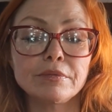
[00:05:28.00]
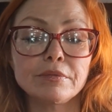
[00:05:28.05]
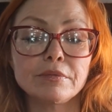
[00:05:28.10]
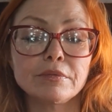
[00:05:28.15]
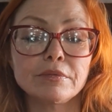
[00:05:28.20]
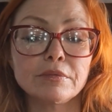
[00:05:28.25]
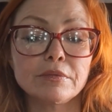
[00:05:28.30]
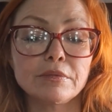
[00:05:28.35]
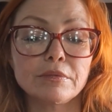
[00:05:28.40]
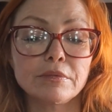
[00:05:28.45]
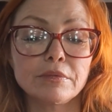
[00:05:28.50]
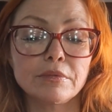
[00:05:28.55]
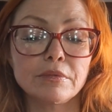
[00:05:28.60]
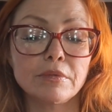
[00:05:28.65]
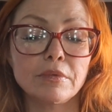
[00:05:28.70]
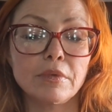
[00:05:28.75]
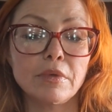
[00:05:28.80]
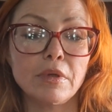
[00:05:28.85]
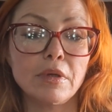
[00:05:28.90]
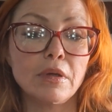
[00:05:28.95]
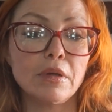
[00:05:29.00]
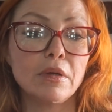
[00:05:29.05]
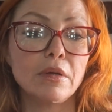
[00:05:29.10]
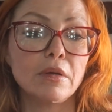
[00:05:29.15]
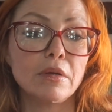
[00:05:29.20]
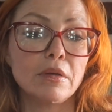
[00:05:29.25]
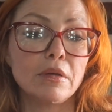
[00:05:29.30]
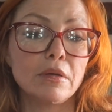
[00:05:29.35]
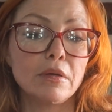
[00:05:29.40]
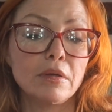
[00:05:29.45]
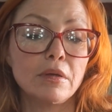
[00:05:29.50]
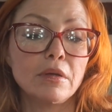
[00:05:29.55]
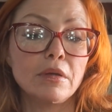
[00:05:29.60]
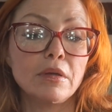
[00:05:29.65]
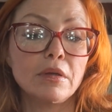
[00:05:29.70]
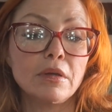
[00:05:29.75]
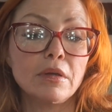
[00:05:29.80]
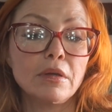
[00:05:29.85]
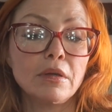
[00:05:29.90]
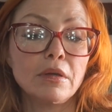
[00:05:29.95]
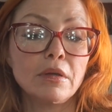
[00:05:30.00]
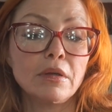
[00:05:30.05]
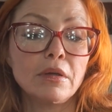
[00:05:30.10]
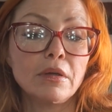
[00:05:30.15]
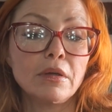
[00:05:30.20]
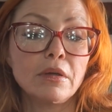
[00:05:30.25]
[no speech]